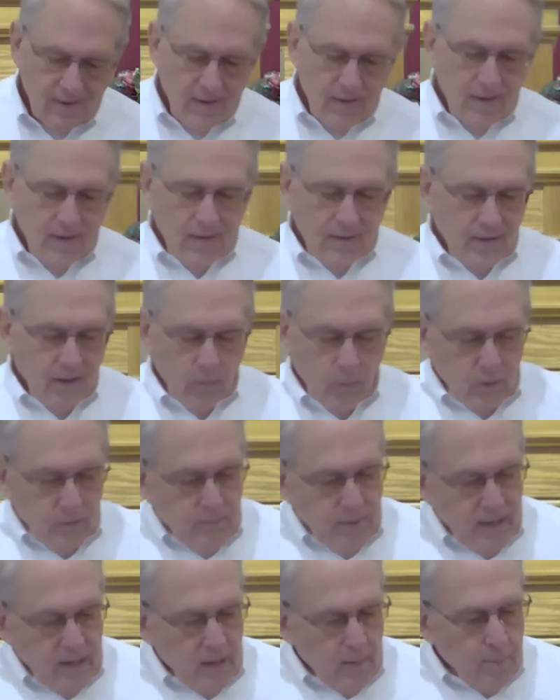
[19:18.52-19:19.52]
there wouldn't
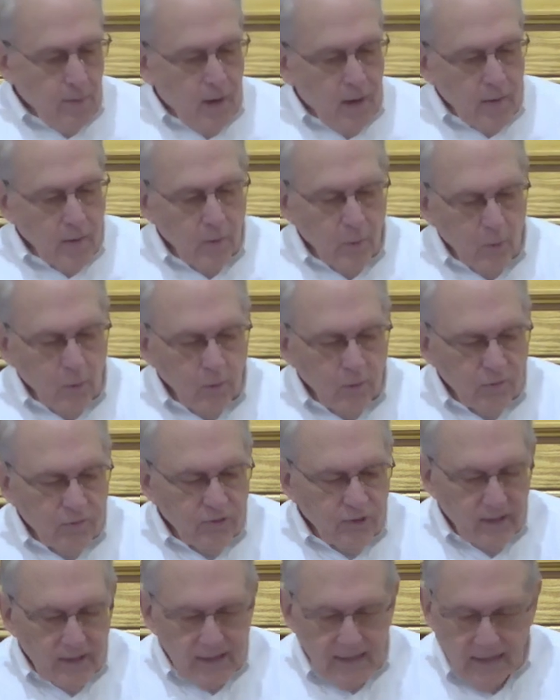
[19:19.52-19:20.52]
be any potholes
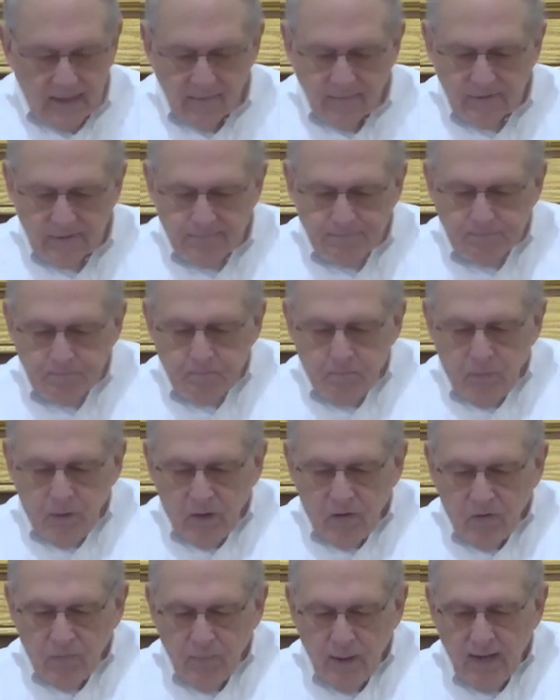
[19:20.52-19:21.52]
in heaven,
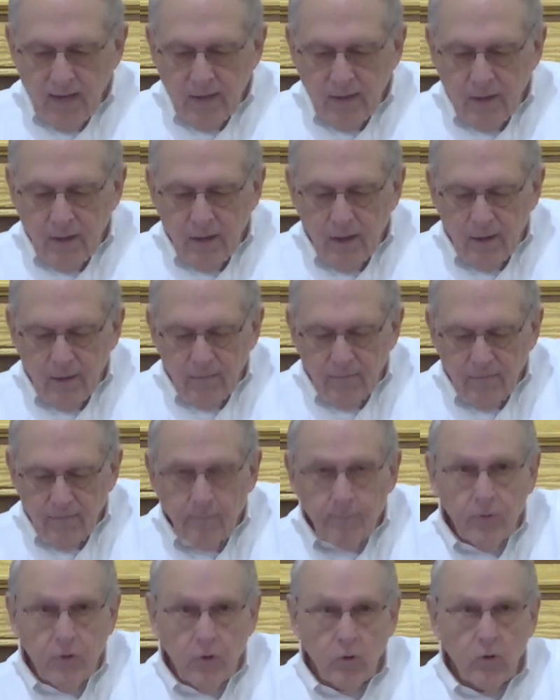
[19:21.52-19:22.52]
made of
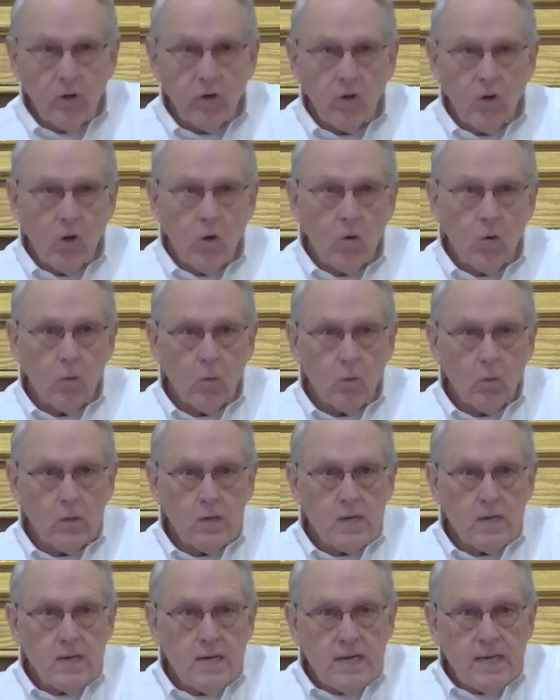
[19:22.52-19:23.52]
pure gold.
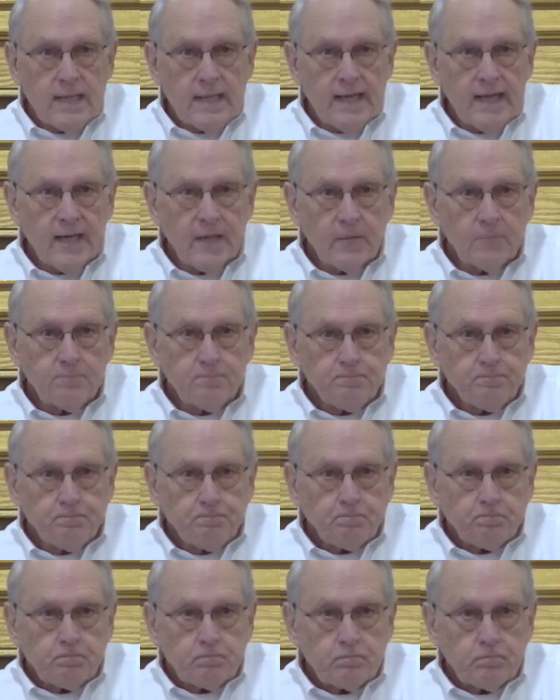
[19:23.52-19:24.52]
Now,
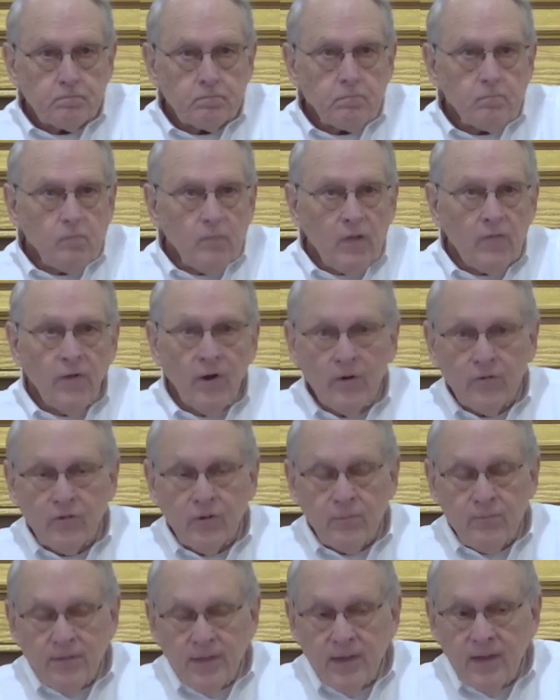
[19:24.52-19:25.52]
there are some
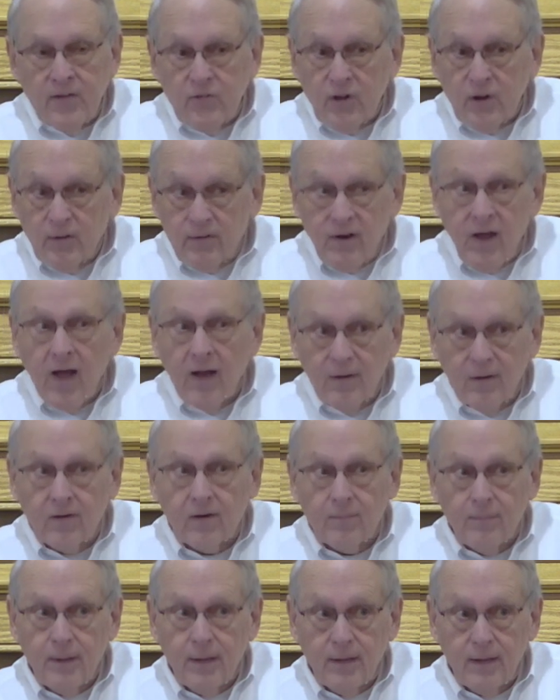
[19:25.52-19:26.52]
things that are not going to
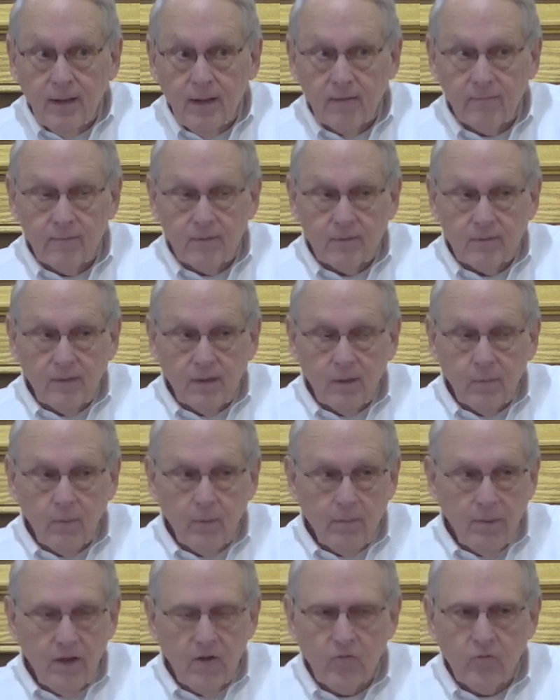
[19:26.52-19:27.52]
be in heaven, and we
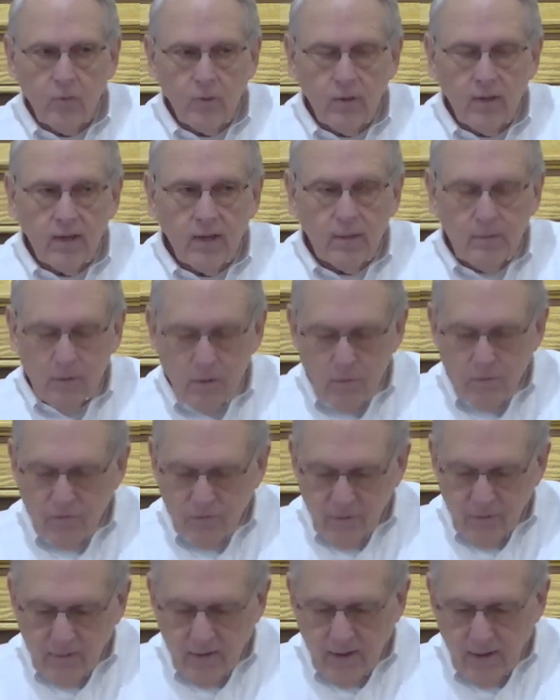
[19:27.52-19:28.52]
may as well get used
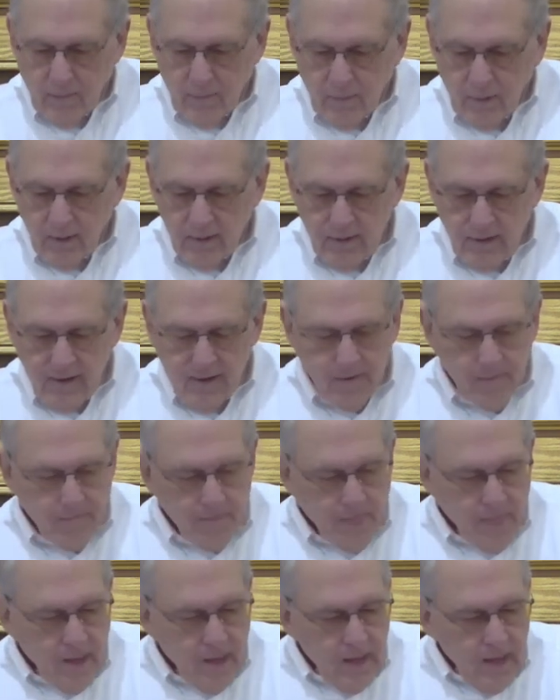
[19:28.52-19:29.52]
to that right now.
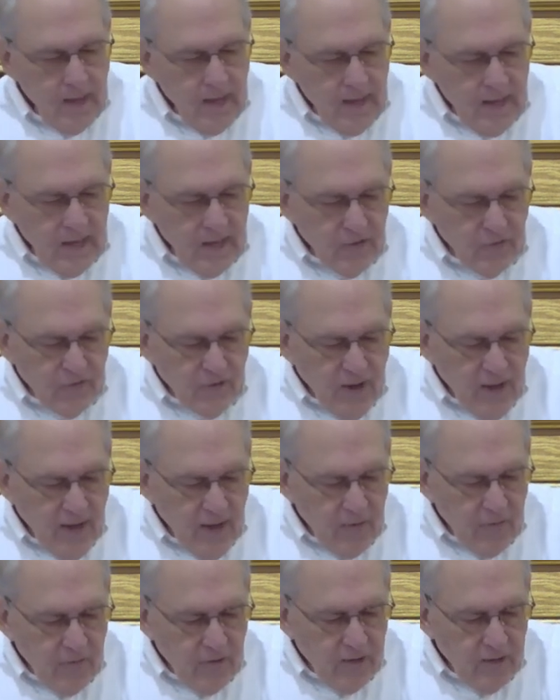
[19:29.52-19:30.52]
He
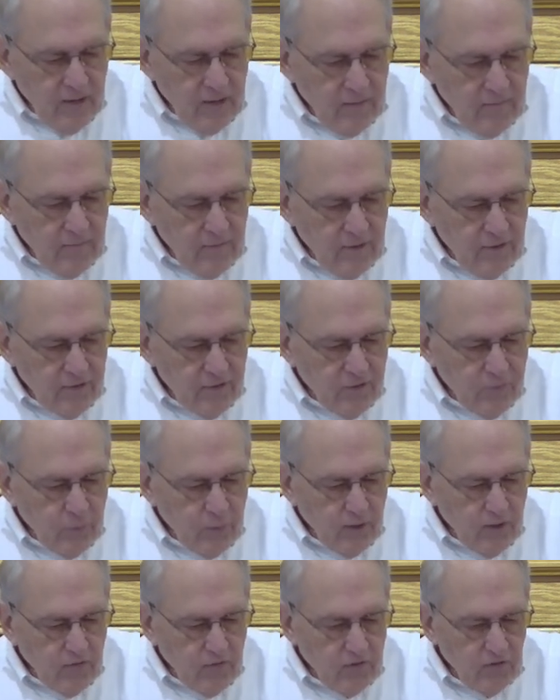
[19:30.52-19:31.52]
says in verse
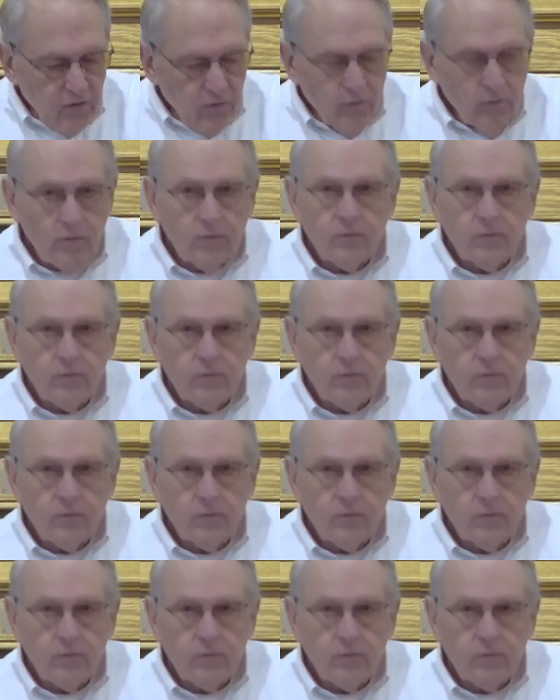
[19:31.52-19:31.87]
22